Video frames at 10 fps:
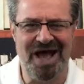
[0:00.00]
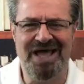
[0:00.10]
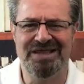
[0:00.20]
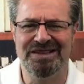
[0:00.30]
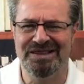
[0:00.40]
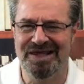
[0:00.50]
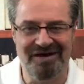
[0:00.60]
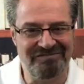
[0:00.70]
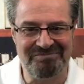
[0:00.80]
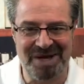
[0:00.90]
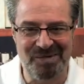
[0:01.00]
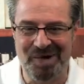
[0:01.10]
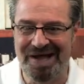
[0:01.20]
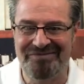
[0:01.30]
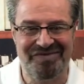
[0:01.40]
I love my
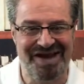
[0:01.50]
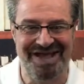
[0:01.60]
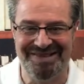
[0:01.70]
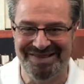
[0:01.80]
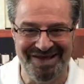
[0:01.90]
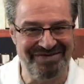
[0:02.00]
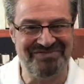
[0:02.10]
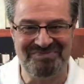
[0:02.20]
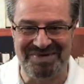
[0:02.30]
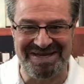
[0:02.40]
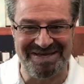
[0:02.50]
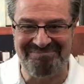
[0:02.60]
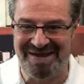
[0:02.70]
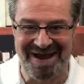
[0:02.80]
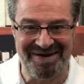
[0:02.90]
wife and I love
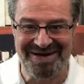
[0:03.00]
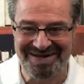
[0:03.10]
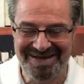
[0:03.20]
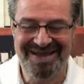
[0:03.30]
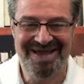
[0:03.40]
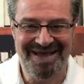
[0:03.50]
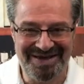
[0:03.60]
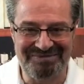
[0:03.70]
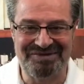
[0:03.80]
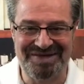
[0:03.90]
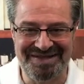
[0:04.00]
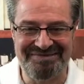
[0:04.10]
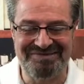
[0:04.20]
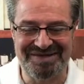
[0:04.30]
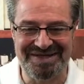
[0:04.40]
being married. I really,
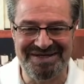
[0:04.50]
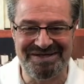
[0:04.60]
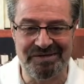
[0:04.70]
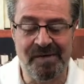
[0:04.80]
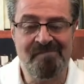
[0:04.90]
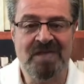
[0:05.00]
really do.